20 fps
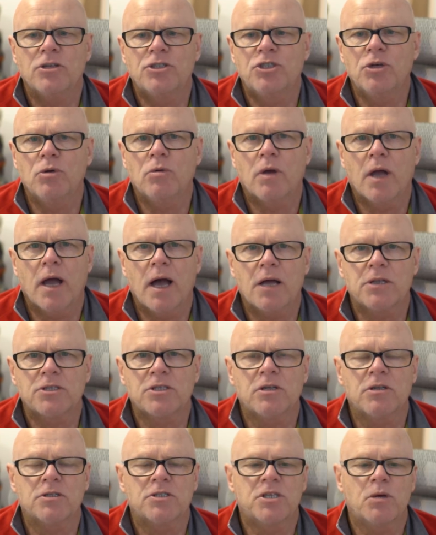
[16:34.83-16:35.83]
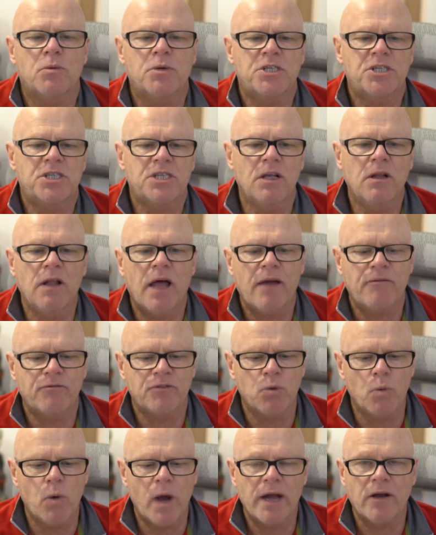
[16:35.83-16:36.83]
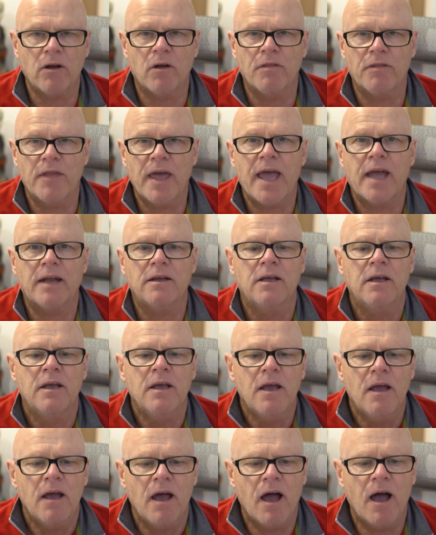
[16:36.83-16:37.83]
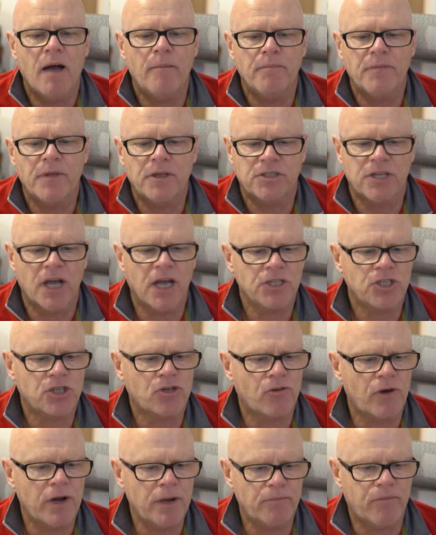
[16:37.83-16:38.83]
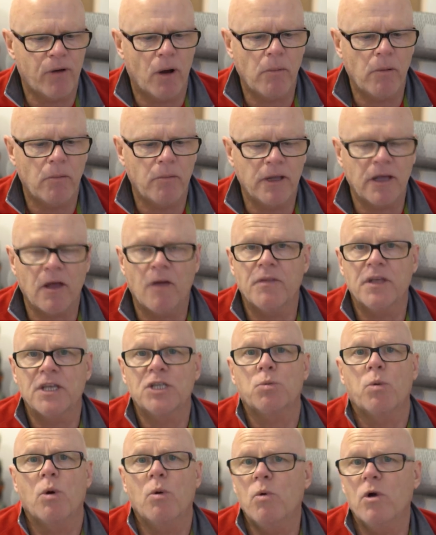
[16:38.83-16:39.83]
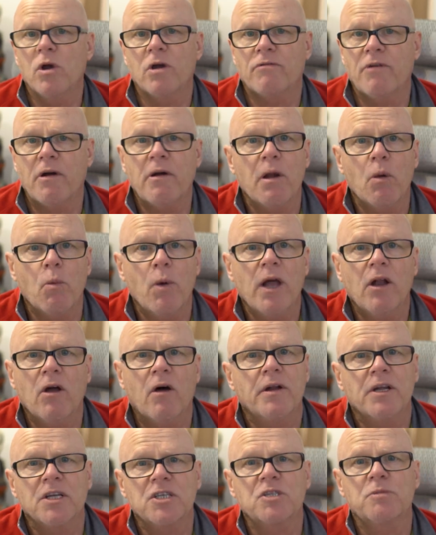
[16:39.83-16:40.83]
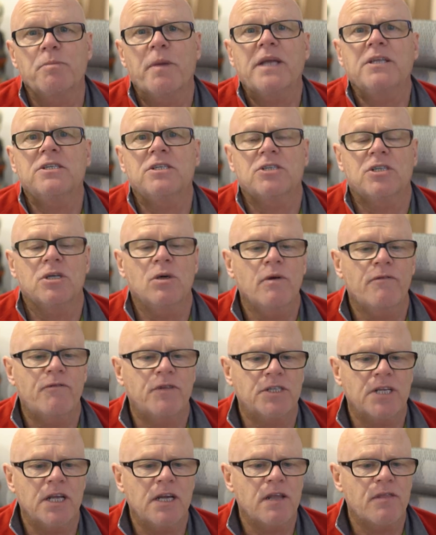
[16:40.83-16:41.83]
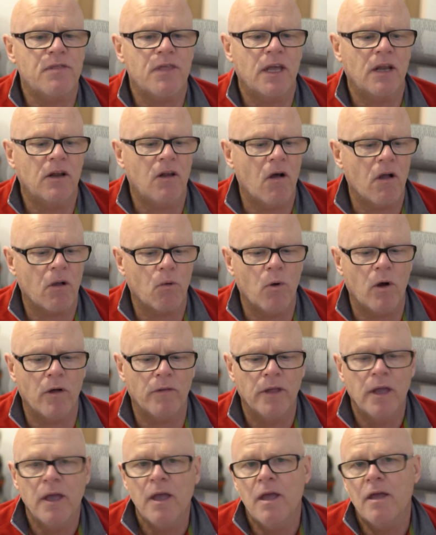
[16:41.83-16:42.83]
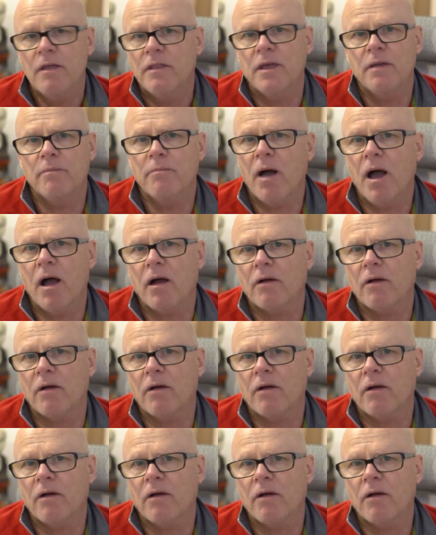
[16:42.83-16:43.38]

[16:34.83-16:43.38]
dual card slots. So we still have to wait on that. The touchscreen probably on this will work very well. I'd expect it to. If it's anything like what the